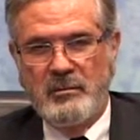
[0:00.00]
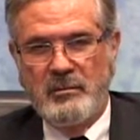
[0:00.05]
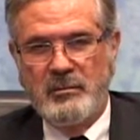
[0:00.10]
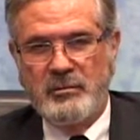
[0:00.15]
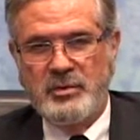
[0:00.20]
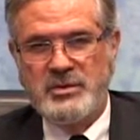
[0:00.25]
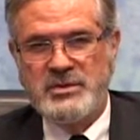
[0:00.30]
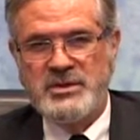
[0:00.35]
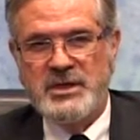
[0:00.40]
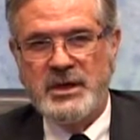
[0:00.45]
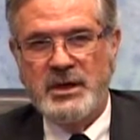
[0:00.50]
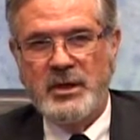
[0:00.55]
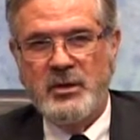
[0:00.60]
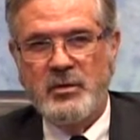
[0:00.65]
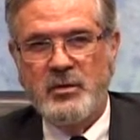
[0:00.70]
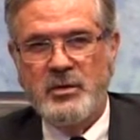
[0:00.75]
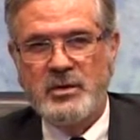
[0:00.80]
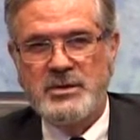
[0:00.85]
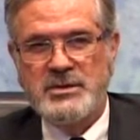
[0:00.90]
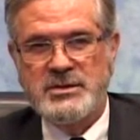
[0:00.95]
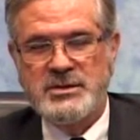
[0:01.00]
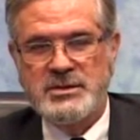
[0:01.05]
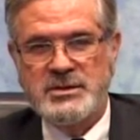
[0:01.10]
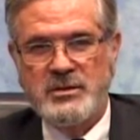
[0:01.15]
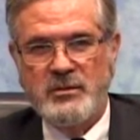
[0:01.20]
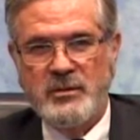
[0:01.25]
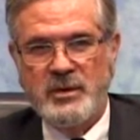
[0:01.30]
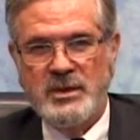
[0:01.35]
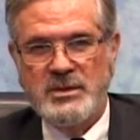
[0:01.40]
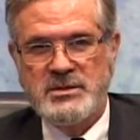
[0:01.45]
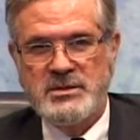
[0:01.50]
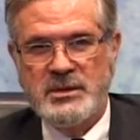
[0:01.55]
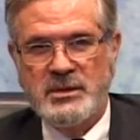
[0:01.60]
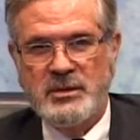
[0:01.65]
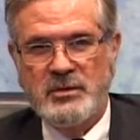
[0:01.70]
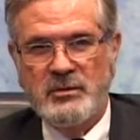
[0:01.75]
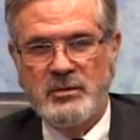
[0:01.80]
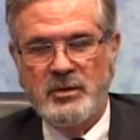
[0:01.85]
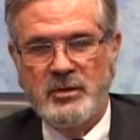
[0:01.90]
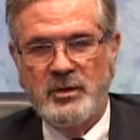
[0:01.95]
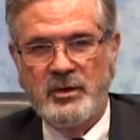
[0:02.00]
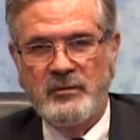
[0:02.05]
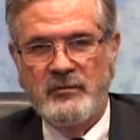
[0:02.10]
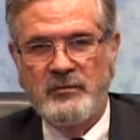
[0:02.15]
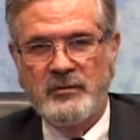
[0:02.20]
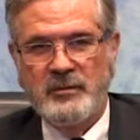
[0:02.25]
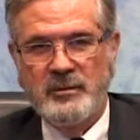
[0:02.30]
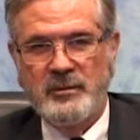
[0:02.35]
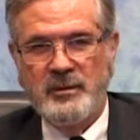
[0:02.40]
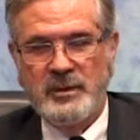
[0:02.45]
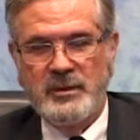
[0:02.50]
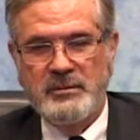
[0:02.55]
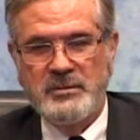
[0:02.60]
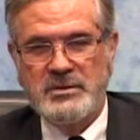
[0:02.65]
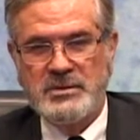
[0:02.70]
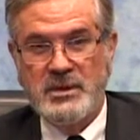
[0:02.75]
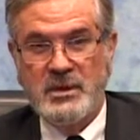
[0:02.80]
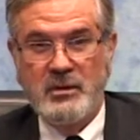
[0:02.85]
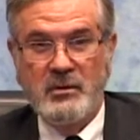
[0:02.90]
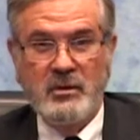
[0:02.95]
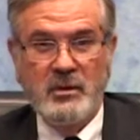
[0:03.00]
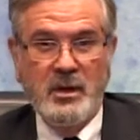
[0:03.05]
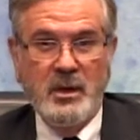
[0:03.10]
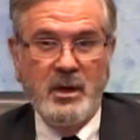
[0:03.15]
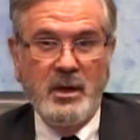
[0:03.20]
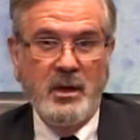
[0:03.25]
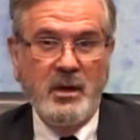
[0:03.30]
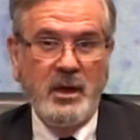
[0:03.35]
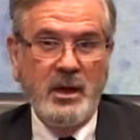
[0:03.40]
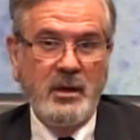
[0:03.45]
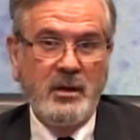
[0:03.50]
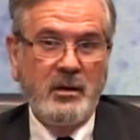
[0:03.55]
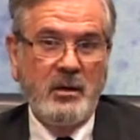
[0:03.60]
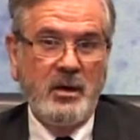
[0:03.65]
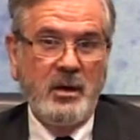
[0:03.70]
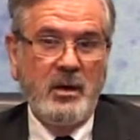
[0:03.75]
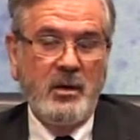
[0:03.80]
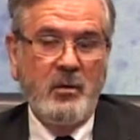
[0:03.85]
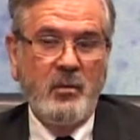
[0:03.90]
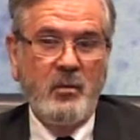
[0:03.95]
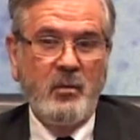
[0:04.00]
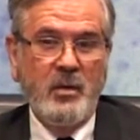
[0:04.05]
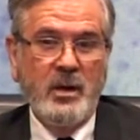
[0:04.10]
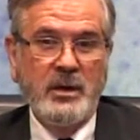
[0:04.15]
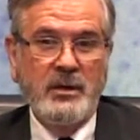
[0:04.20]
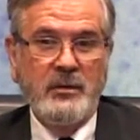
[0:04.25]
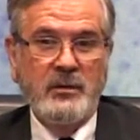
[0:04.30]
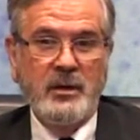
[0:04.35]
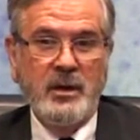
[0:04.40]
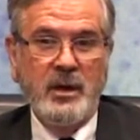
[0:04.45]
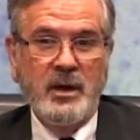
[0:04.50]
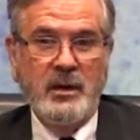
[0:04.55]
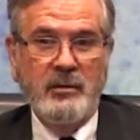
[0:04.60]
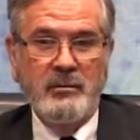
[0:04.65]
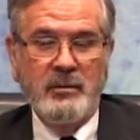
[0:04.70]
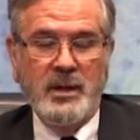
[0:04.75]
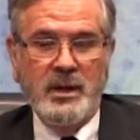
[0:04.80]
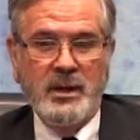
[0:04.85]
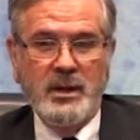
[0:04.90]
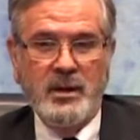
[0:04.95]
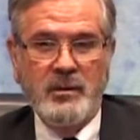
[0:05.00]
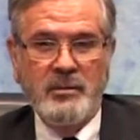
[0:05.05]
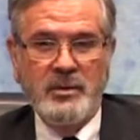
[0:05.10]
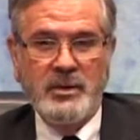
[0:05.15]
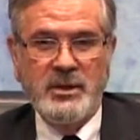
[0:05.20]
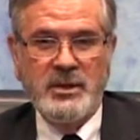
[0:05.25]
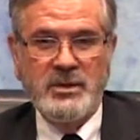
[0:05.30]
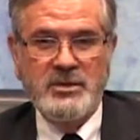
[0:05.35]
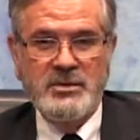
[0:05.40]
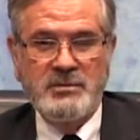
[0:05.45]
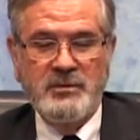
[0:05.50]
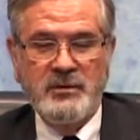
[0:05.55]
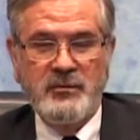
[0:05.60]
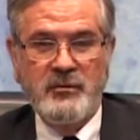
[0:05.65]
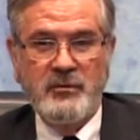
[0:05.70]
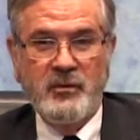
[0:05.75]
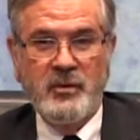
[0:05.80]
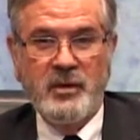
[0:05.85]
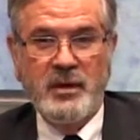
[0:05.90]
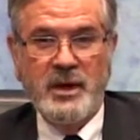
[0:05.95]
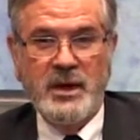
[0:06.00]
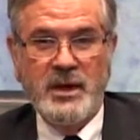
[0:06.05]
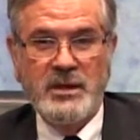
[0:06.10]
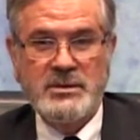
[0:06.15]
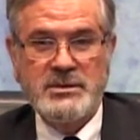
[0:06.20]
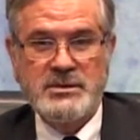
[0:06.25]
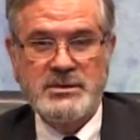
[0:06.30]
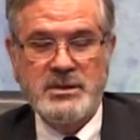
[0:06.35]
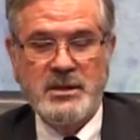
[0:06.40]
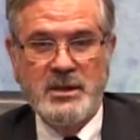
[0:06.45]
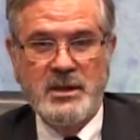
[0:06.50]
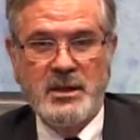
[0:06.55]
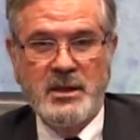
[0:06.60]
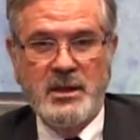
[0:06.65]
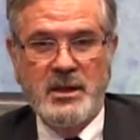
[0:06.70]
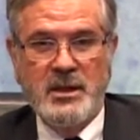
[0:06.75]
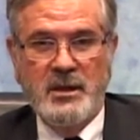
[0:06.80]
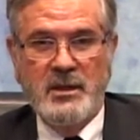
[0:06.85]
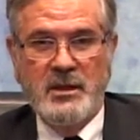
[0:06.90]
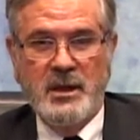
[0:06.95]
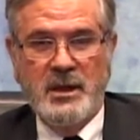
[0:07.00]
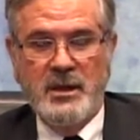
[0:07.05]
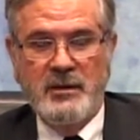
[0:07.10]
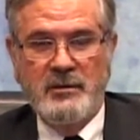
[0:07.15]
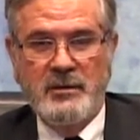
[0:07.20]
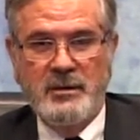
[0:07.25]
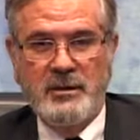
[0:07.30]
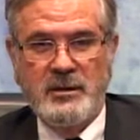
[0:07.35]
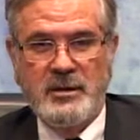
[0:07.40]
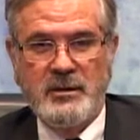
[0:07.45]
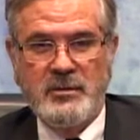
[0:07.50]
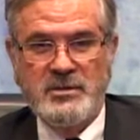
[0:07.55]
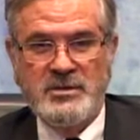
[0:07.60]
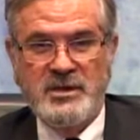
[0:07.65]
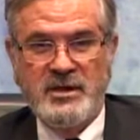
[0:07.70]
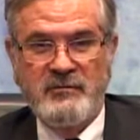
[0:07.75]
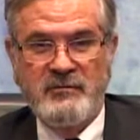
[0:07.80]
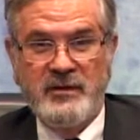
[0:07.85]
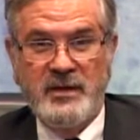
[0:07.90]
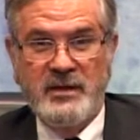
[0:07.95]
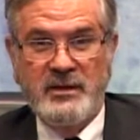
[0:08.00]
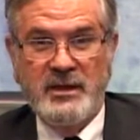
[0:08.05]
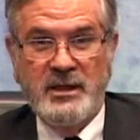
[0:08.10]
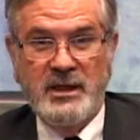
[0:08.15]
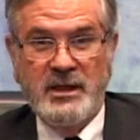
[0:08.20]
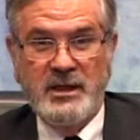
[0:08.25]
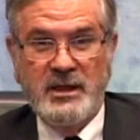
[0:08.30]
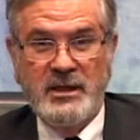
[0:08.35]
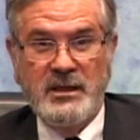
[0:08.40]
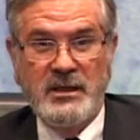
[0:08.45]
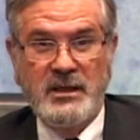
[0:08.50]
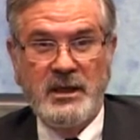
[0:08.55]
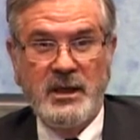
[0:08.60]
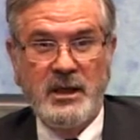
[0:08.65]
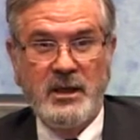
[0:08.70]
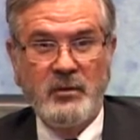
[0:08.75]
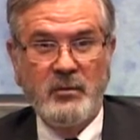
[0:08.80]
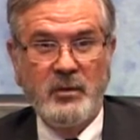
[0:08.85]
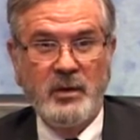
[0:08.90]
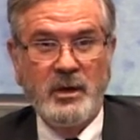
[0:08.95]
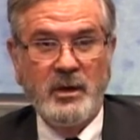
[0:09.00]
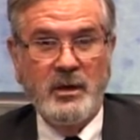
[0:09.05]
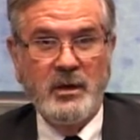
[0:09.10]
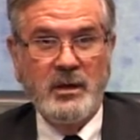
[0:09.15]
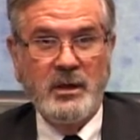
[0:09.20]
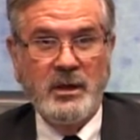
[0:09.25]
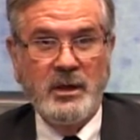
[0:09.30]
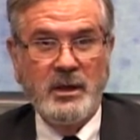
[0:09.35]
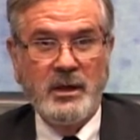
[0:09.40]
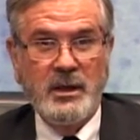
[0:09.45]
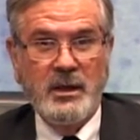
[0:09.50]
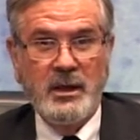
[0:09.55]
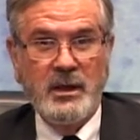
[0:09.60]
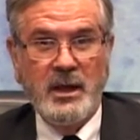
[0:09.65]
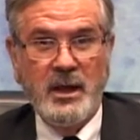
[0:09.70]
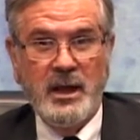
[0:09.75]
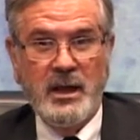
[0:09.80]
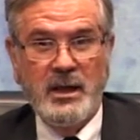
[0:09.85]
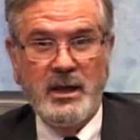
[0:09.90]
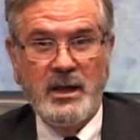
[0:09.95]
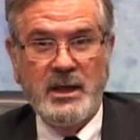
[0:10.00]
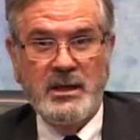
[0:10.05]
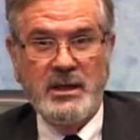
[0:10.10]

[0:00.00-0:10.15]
presenting courses in ways that you'd learn from them. So, like one time, a couple years before us, there was an event that he did where he had